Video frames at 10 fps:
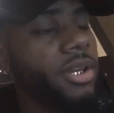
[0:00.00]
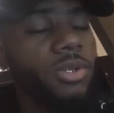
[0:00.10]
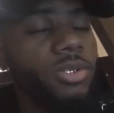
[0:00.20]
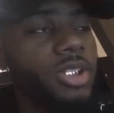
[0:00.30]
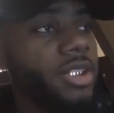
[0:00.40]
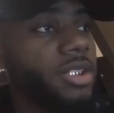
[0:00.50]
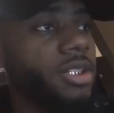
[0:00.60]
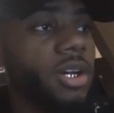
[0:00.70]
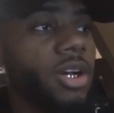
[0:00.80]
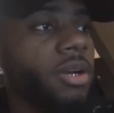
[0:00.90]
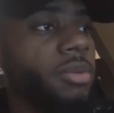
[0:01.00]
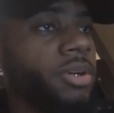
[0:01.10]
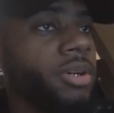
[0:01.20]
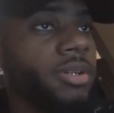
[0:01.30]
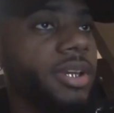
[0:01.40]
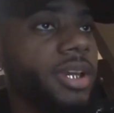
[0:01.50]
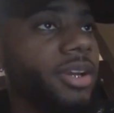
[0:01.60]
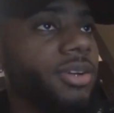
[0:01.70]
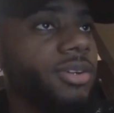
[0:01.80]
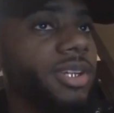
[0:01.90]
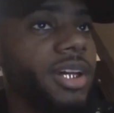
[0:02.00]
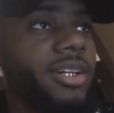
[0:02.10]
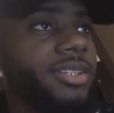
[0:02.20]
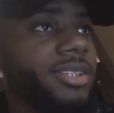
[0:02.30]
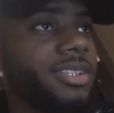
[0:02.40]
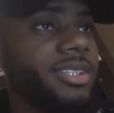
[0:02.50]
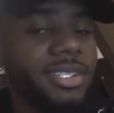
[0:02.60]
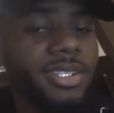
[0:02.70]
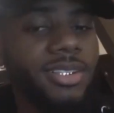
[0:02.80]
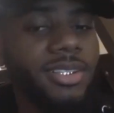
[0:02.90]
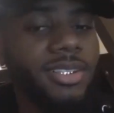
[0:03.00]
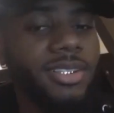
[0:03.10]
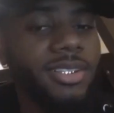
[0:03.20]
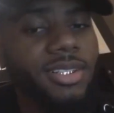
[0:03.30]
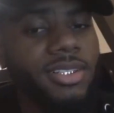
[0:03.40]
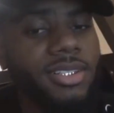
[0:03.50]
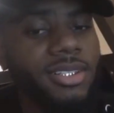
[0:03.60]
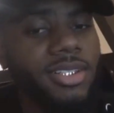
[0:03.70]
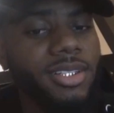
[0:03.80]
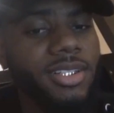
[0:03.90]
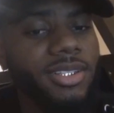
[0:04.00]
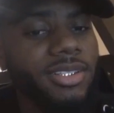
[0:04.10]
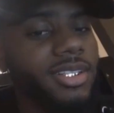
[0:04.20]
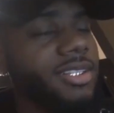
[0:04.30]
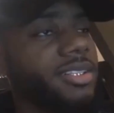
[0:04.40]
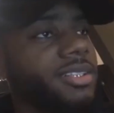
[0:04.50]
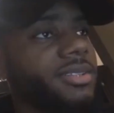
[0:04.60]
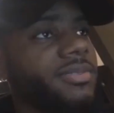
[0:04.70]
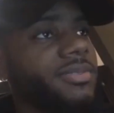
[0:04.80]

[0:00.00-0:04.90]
Yo, that new Jay-Z hard, bro. I ain't gonna lie. He killed that.